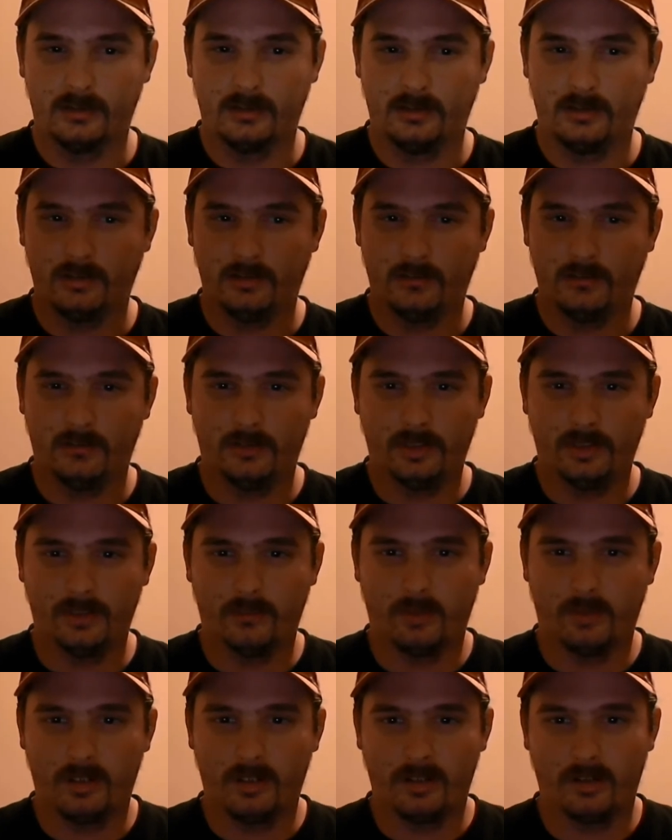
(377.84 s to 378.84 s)
Which is
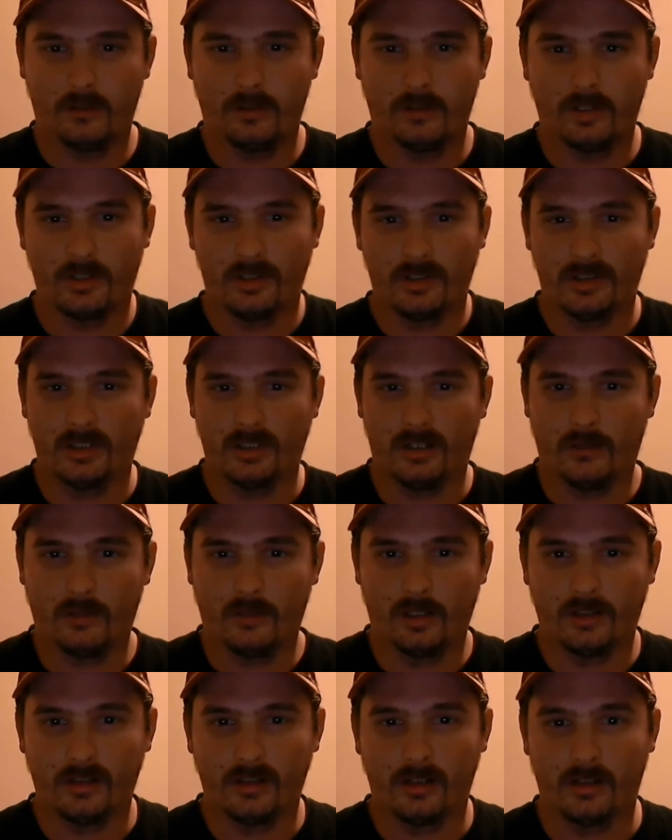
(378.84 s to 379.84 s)
one of the questions that I
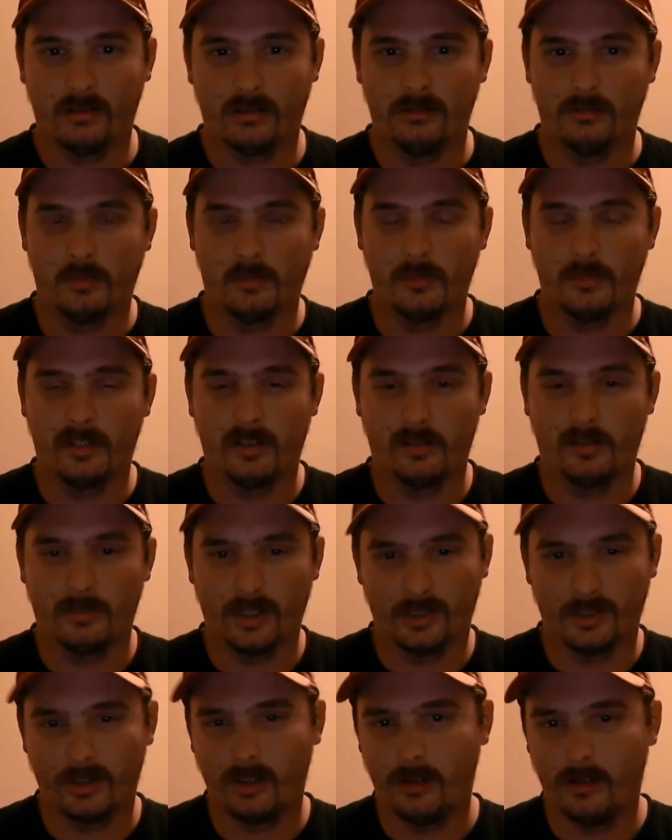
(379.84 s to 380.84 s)
want to talk to him about on my
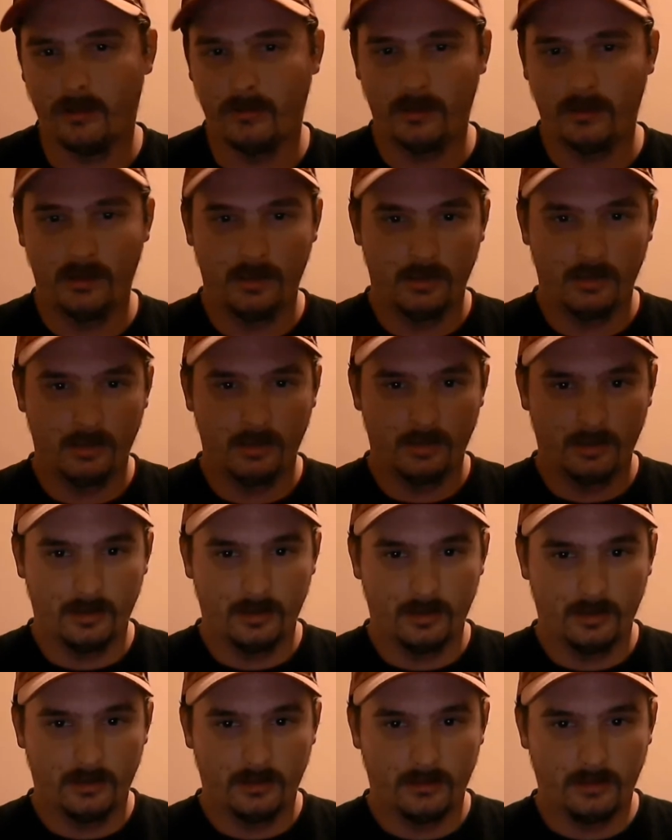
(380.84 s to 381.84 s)
show.
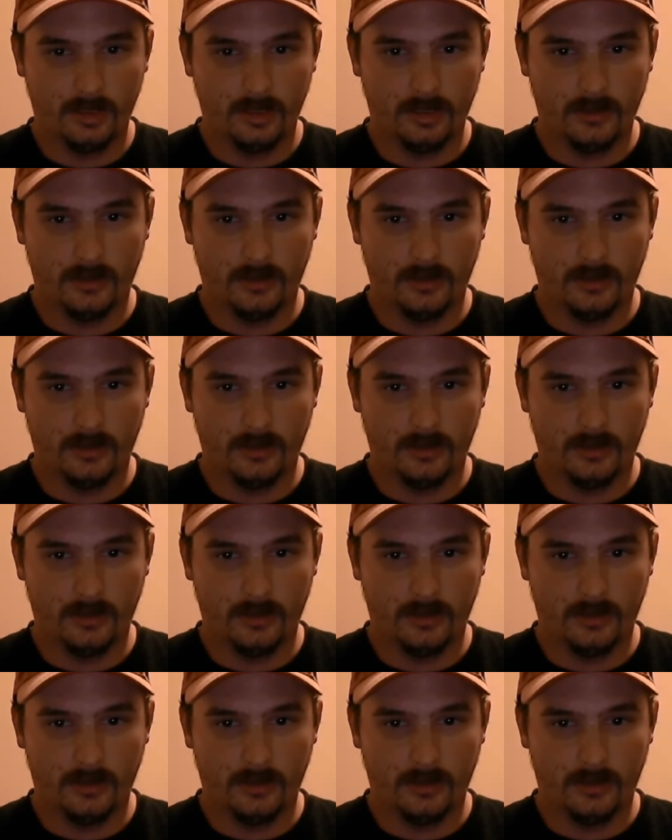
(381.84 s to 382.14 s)
And,